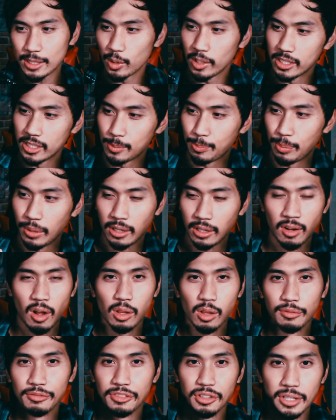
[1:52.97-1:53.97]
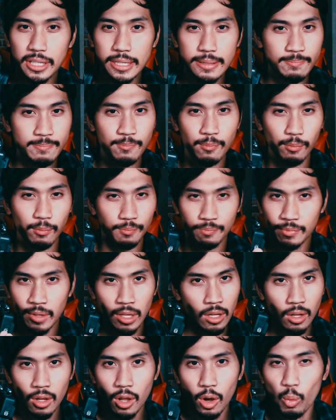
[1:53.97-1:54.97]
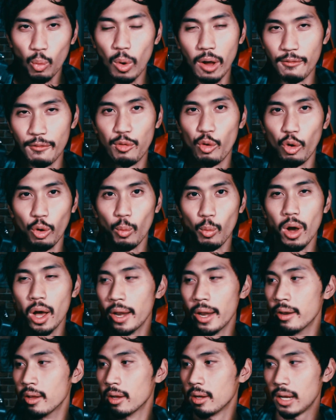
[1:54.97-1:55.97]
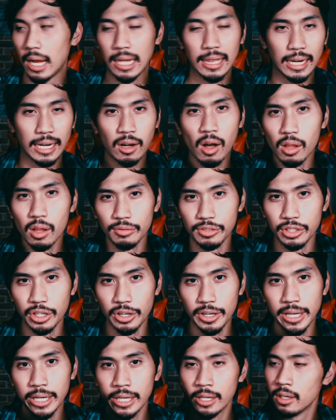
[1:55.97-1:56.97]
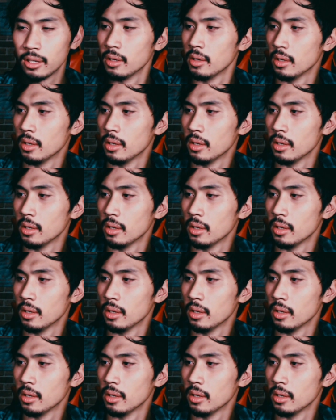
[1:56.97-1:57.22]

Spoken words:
So I just put a Call of Duty 141. I like Call of Duty.